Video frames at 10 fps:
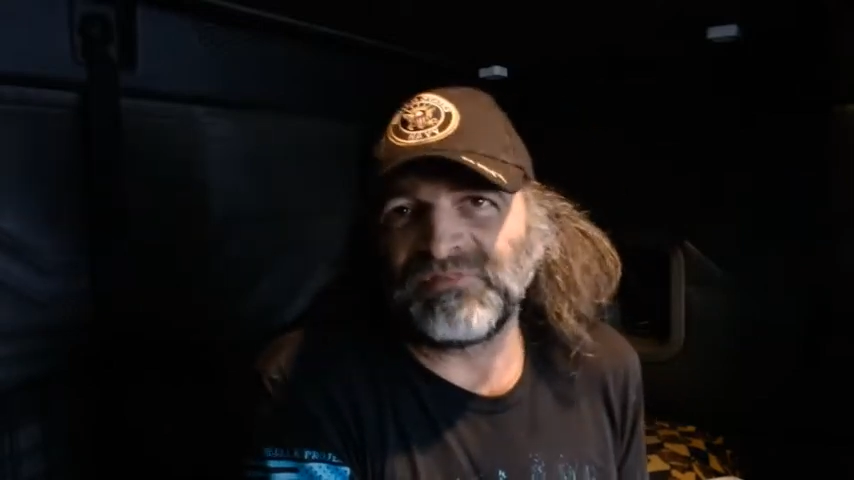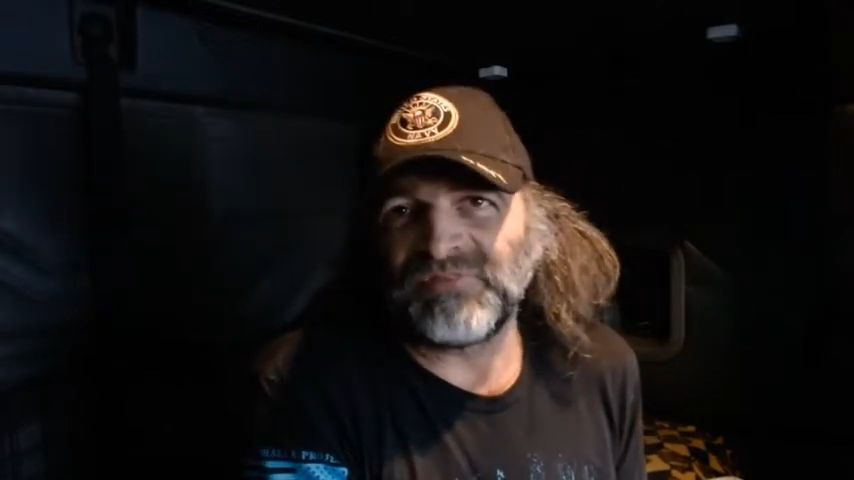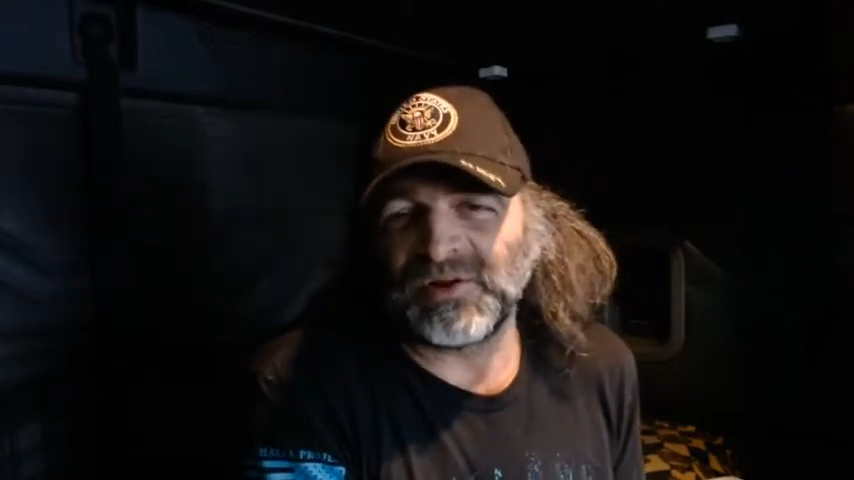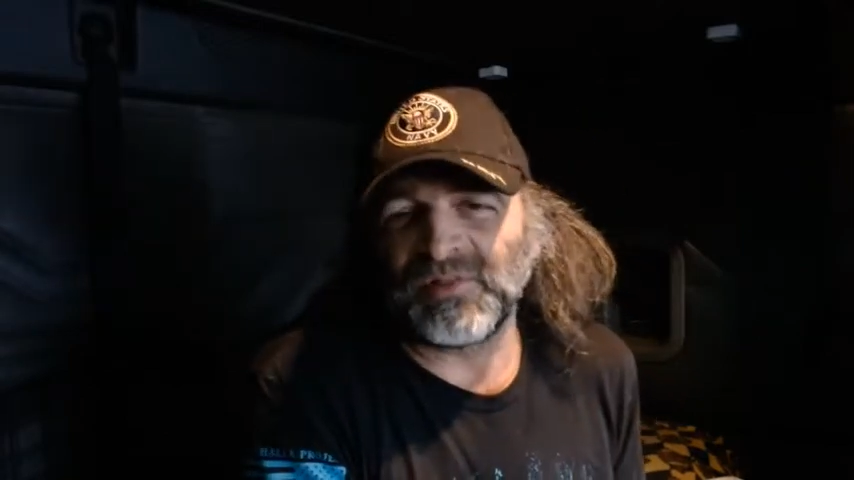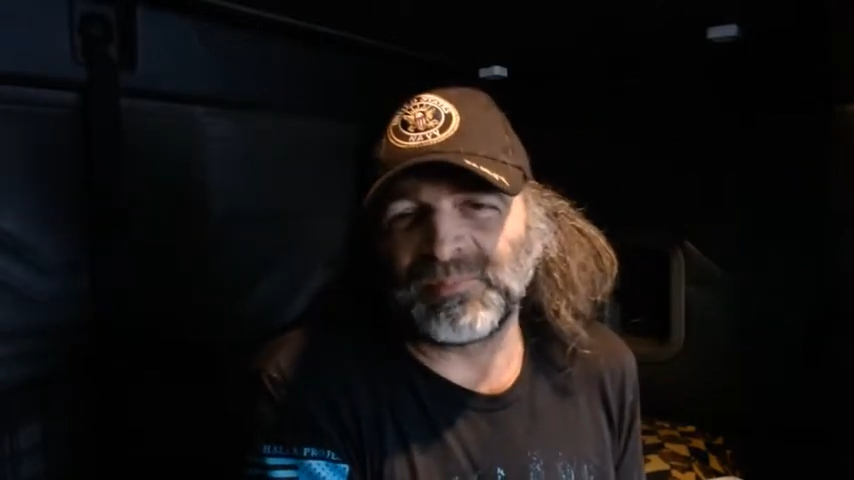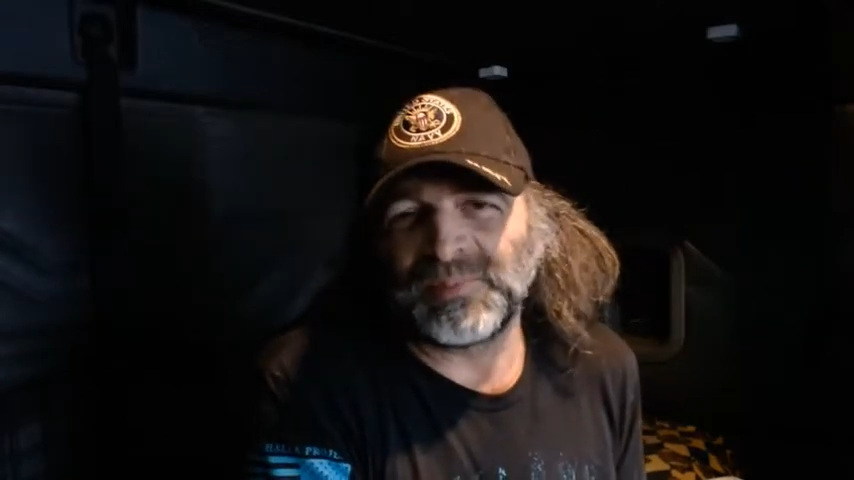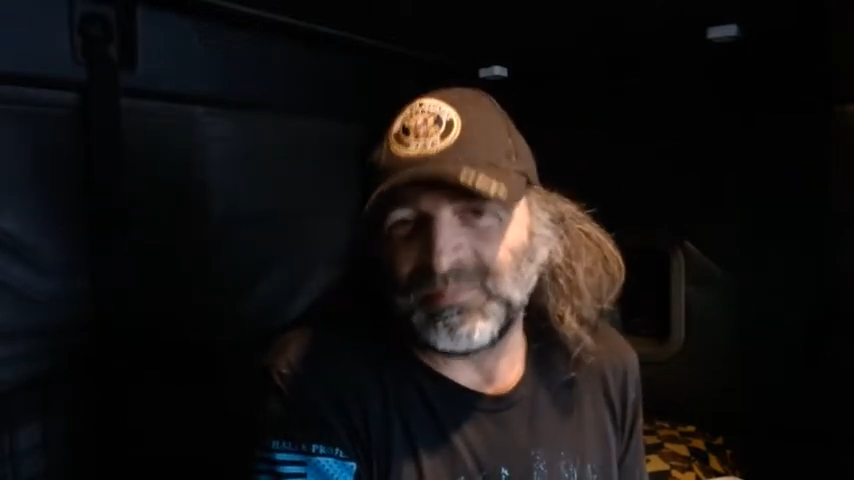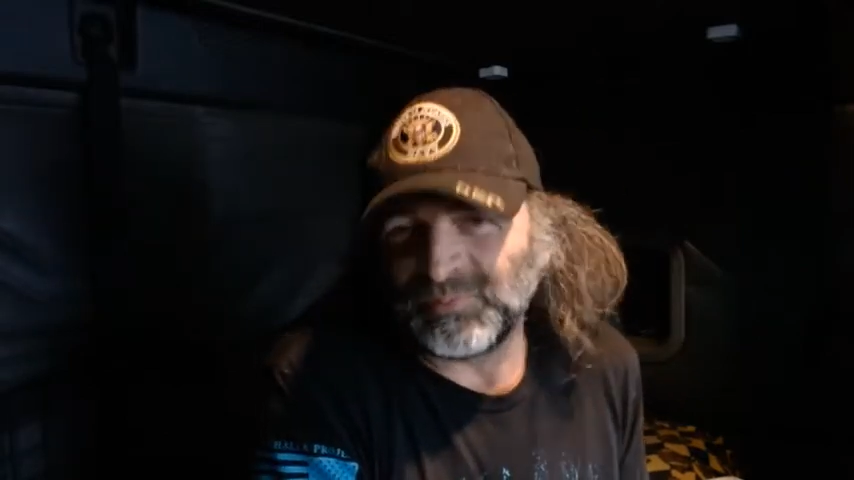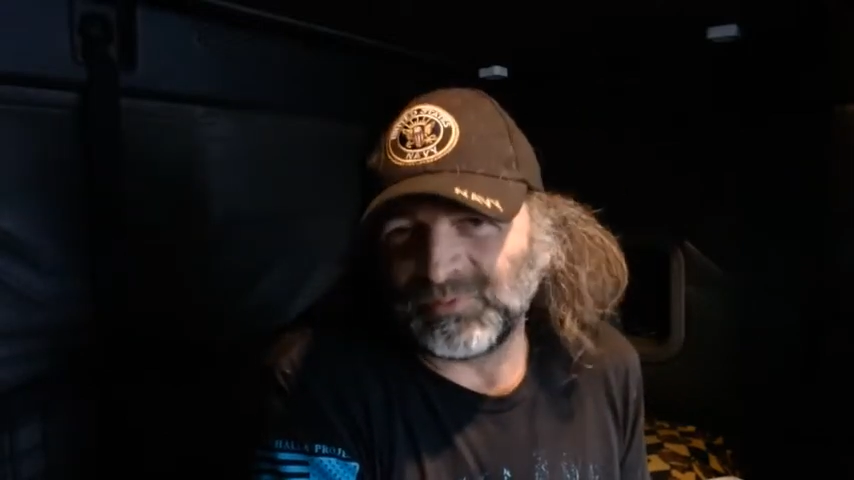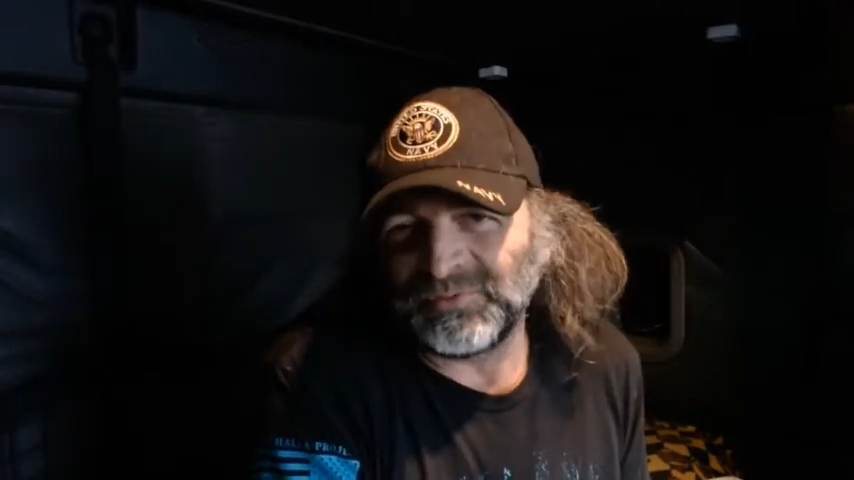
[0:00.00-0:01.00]
on other
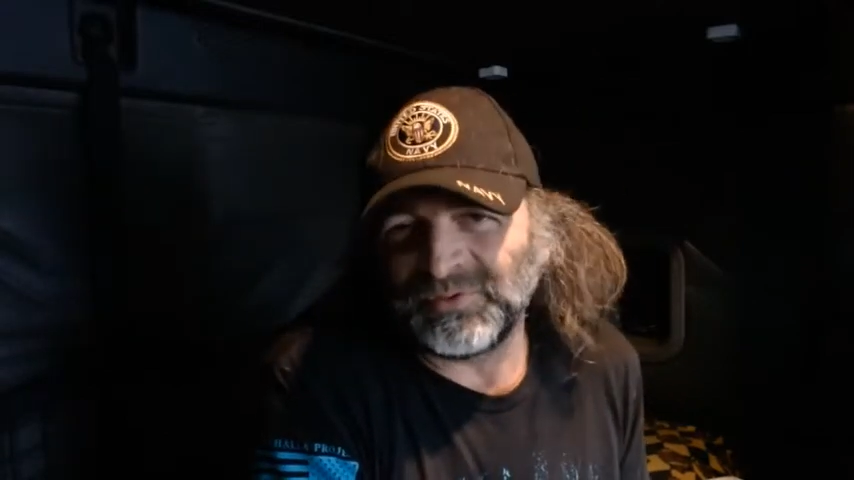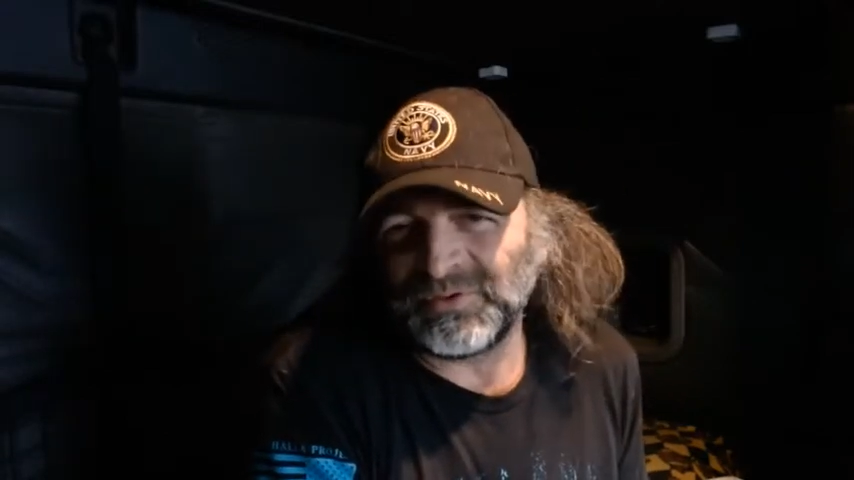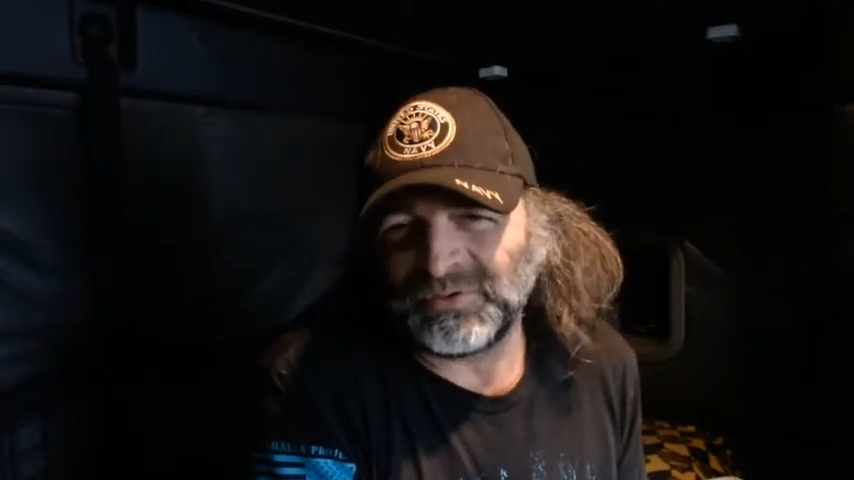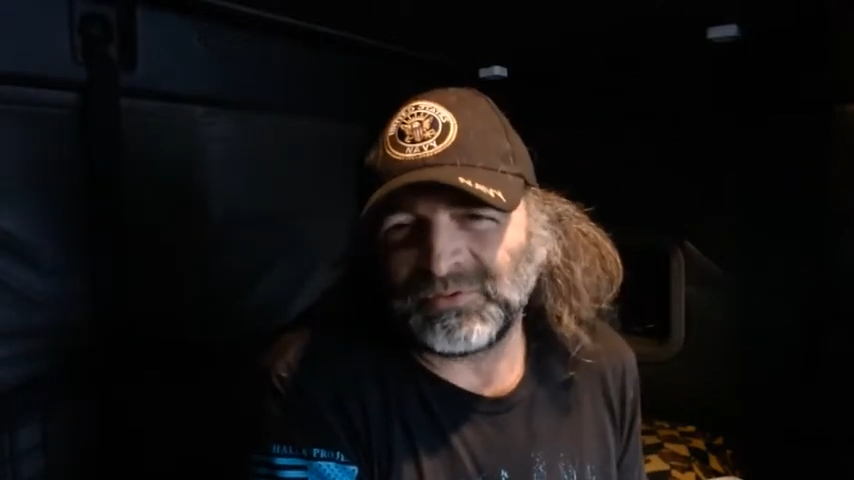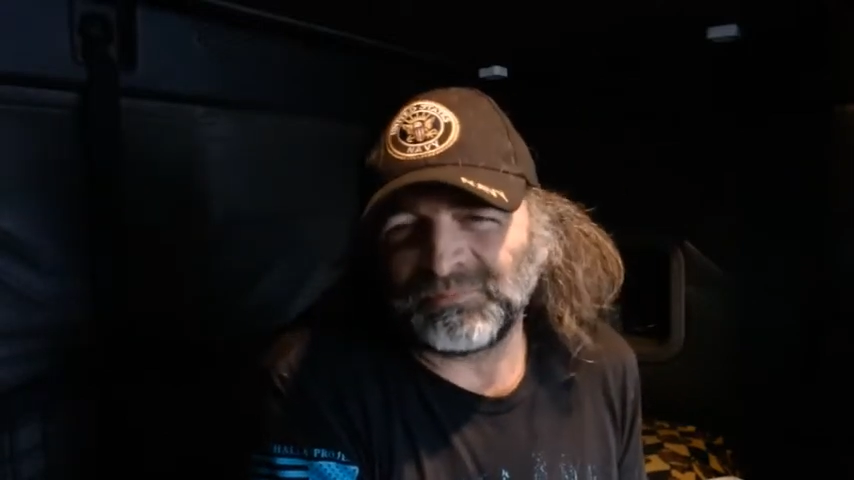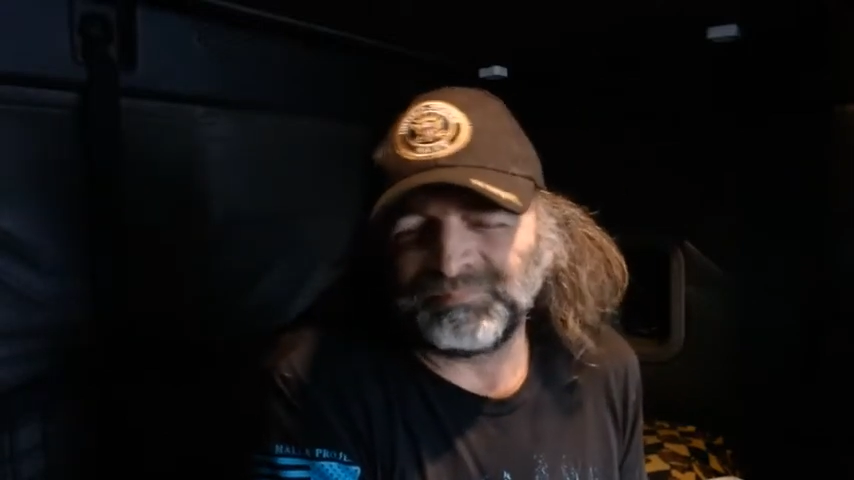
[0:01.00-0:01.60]
people, you know.